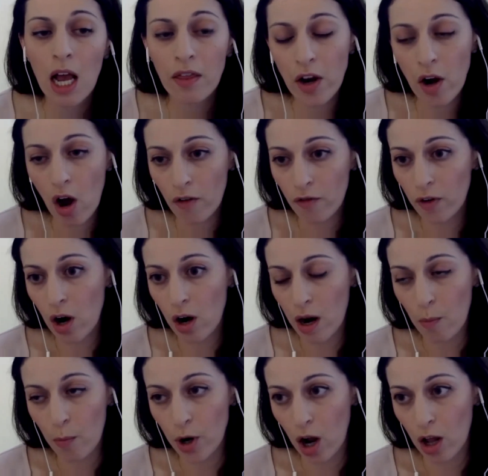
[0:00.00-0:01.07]
then often our
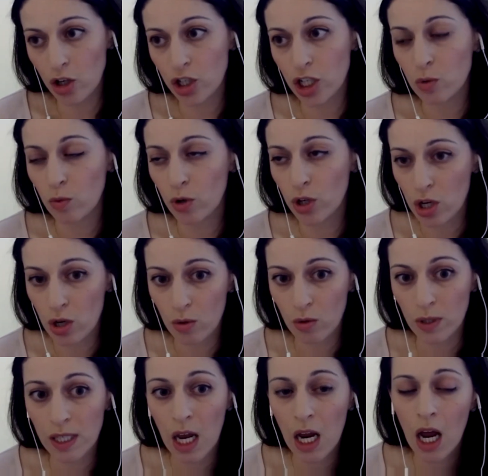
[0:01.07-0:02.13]
embryologists will
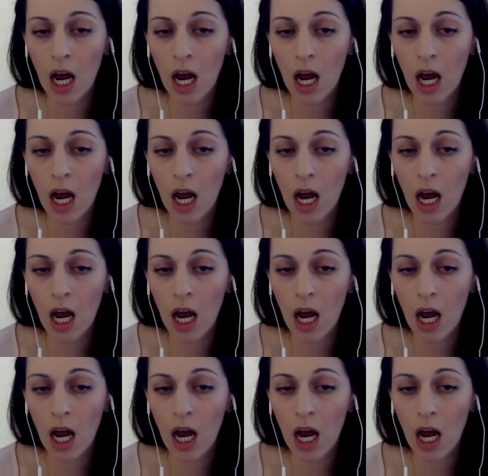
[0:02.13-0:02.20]
use